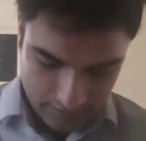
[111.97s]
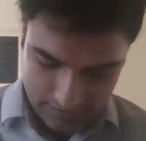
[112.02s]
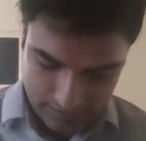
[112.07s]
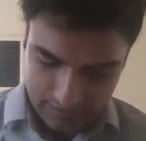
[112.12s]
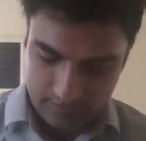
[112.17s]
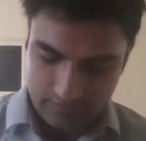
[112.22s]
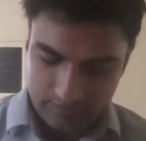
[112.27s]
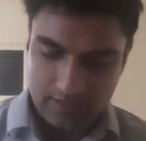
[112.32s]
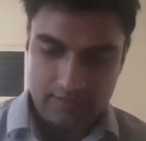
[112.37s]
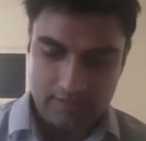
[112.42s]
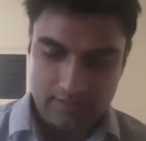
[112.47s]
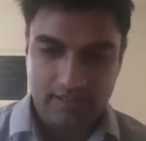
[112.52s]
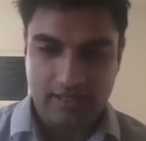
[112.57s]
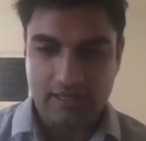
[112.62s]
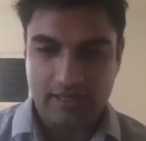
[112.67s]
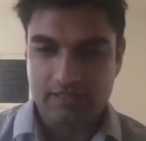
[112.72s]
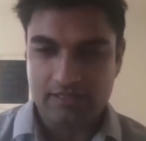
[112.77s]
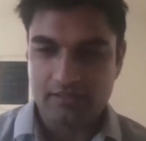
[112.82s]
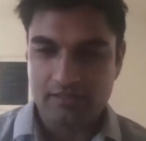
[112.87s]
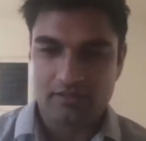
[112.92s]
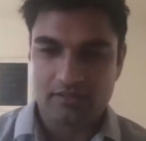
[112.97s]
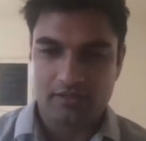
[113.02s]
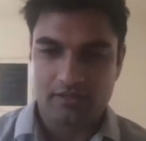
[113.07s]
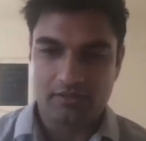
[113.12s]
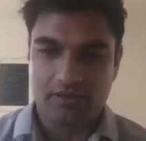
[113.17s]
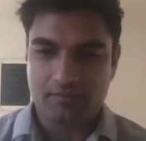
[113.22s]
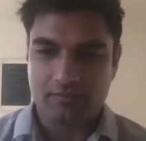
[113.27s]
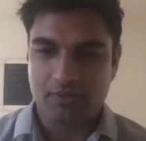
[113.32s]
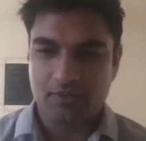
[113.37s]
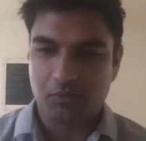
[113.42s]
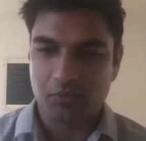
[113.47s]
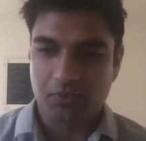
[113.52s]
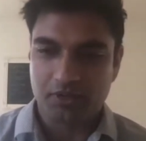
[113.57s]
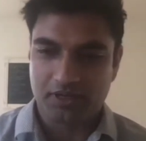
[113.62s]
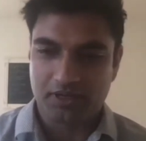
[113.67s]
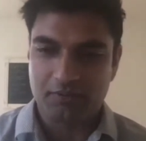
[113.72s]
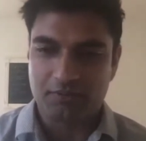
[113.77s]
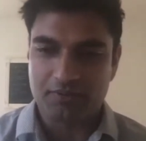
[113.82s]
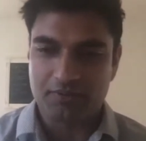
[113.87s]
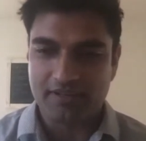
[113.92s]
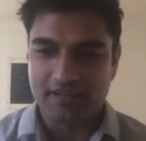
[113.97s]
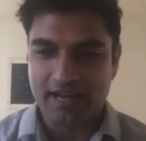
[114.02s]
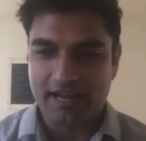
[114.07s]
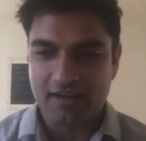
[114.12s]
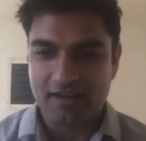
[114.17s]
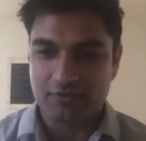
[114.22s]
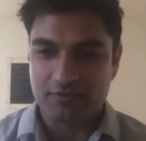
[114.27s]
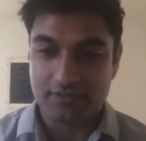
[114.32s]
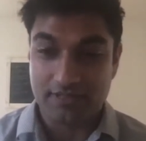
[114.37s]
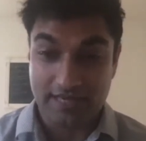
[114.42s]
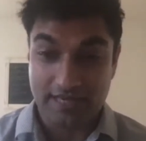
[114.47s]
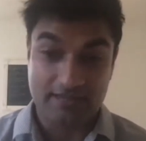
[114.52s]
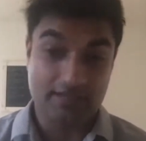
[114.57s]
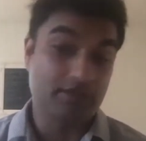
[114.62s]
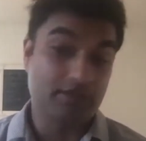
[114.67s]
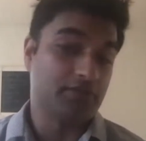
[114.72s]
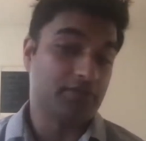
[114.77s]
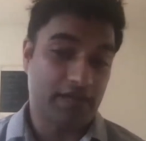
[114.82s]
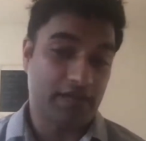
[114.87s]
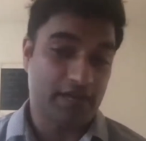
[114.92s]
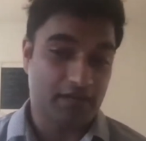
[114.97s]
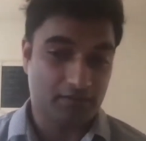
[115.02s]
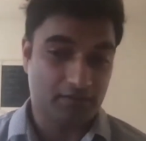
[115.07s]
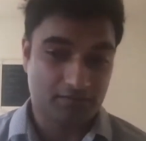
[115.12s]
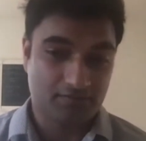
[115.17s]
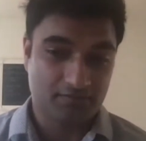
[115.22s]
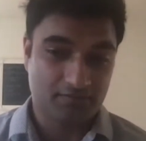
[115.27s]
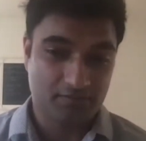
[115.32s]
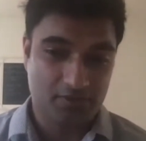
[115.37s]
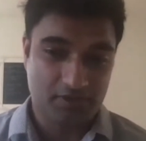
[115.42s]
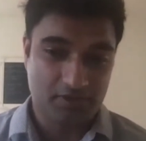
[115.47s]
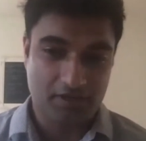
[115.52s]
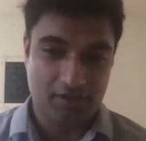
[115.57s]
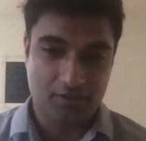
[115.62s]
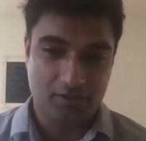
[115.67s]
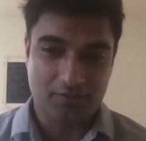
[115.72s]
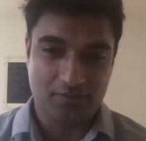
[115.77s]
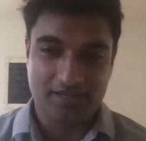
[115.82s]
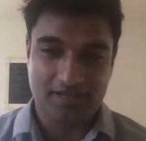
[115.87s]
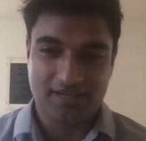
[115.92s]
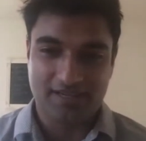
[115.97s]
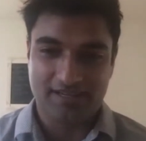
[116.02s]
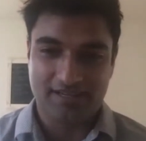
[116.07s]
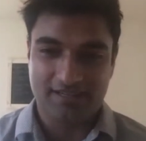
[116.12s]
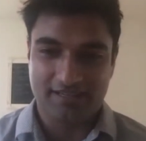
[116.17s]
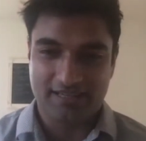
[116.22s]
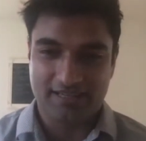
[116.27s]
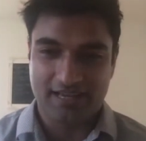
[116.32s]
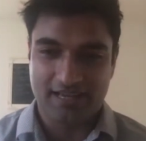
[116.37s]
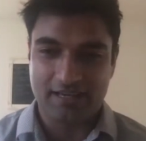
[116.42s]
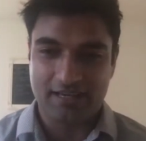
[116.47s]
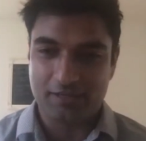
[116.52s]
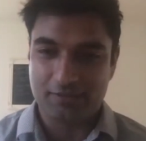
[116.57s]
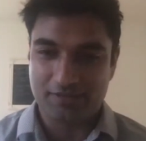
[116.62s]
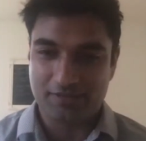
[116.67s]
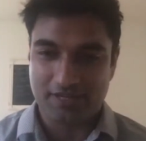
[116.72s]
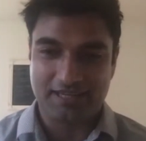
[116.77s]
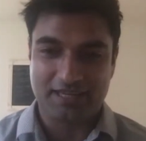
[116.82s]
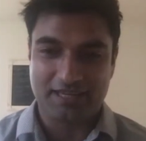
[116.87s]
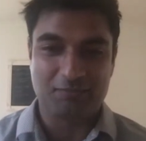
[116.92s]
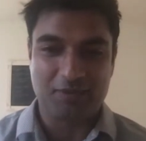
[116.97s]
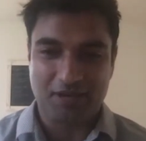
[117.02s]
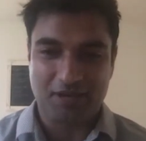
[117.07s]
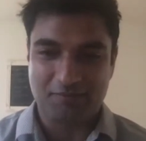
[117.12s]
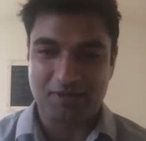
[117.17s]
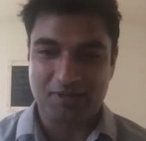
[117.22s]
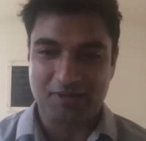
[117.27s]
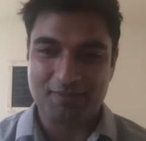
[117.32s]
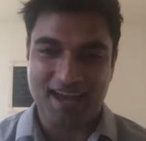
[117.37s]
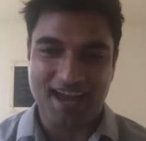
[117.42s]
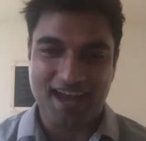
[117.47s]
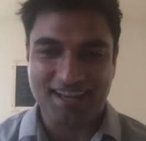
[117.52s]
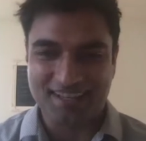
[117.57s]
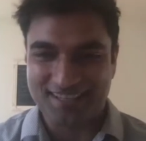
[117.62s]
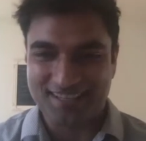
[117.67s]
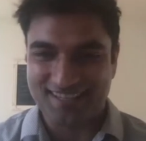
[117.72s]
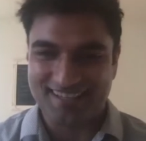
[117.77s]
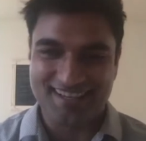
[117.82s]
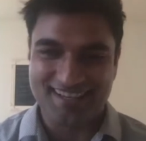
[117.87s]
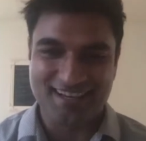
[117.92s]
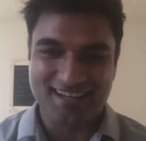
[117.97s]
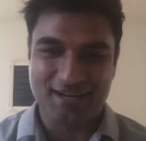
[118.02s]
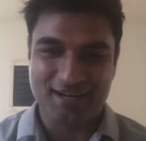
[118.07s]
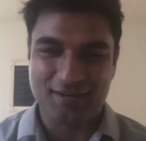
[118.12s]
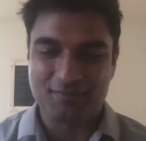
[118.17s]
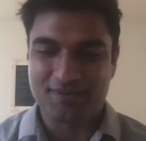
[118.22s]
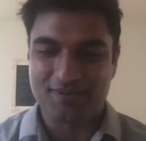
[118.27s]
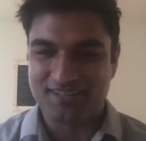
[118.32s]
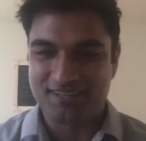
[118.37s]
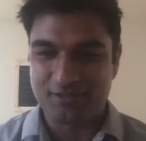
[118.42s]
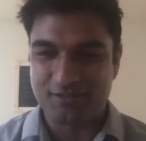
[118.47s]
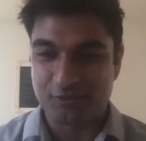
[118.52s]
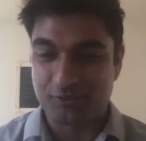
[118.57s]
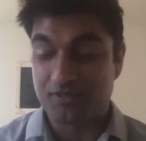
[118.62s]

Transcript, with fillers: I'd, I'd say I do too. I've been working with the guy for ten years now, so uh, God knows I keep coming back, um, and there's